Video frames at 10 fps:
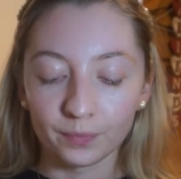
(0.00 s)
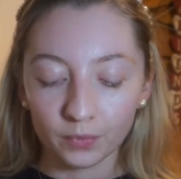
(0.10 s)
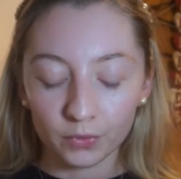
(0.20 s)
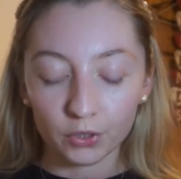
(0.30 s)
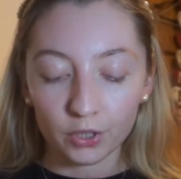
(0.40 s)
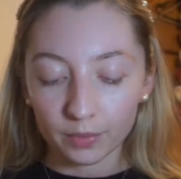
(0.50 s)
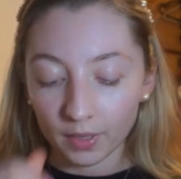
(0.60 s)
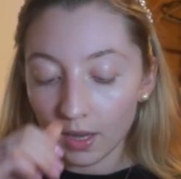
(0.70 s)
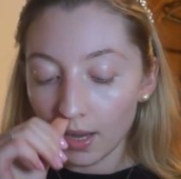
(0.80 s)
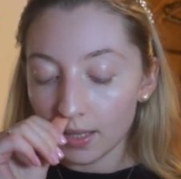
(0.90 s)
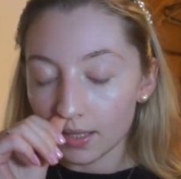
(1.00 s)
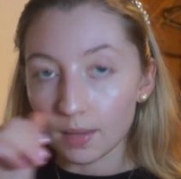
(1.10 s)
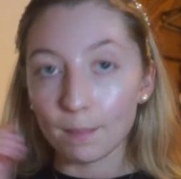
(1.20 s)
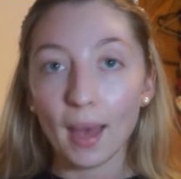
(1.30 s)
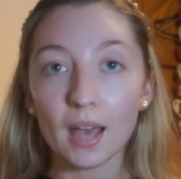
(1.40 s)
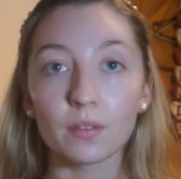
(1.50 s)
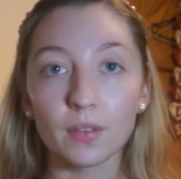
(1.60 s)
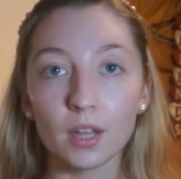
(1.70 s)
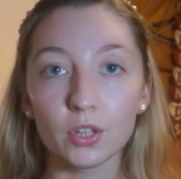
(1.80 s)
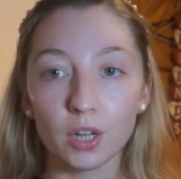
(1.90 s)
excuse me, to the MAC
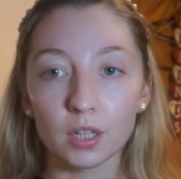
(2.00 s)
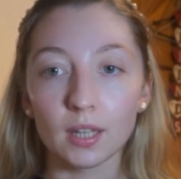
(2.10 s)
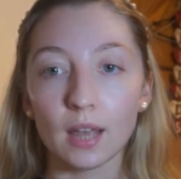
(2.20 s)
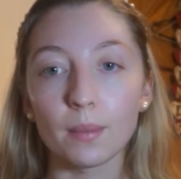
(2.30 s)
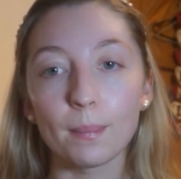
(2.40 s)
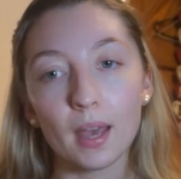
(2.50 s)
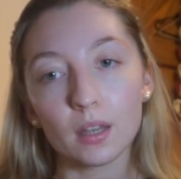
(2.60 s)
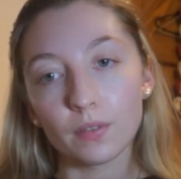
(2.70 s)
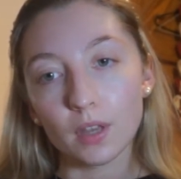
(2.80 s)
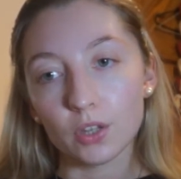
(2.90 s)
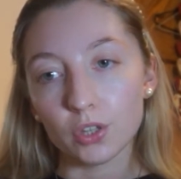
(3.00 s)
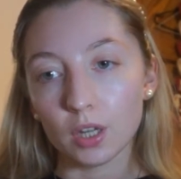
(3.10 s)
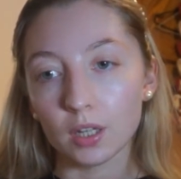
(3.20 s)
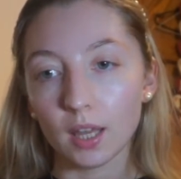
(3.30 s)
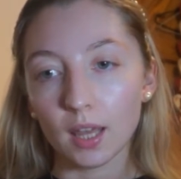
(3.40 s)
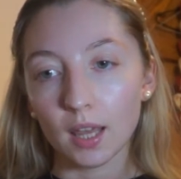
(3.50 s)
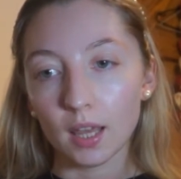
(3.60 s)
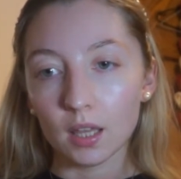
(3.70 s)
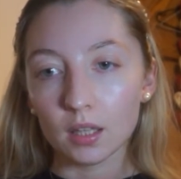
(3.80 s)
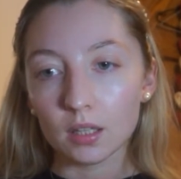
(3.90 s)
version. Now the MAC version
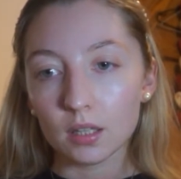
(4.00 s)
is